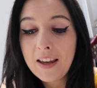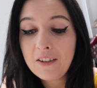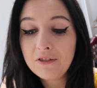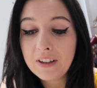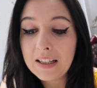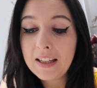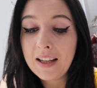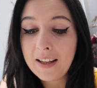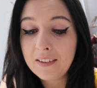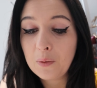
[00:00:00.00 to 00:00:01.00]
It really
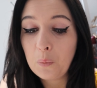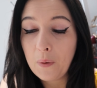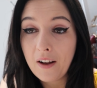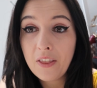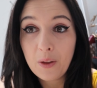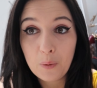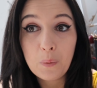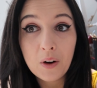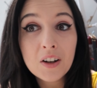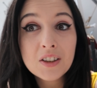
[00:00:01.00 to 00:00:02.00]
is worth a
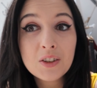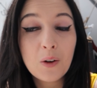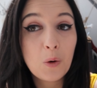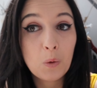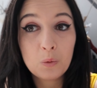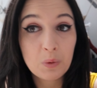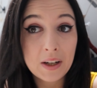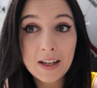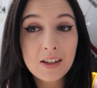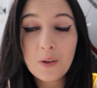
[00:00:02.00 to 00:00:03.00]
watch or
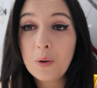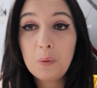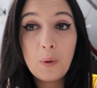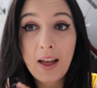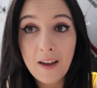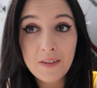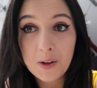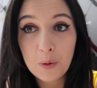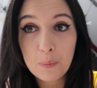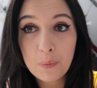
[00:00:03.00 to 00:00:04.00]
read or whatever
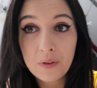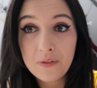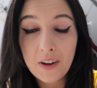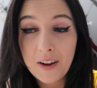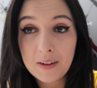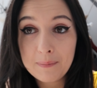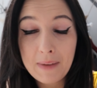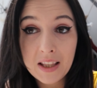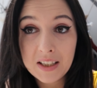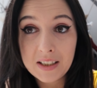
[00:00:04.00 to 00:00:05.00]
your preferred
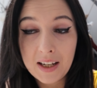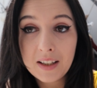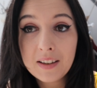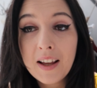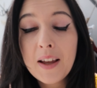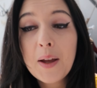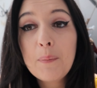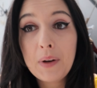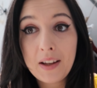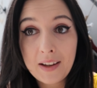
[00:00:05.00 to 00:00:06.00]
method is,
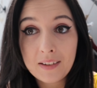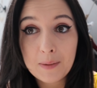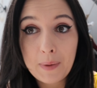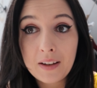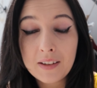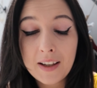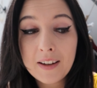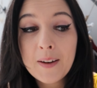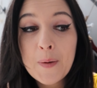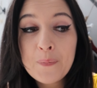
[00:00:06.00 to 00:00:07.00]
but it is amazing,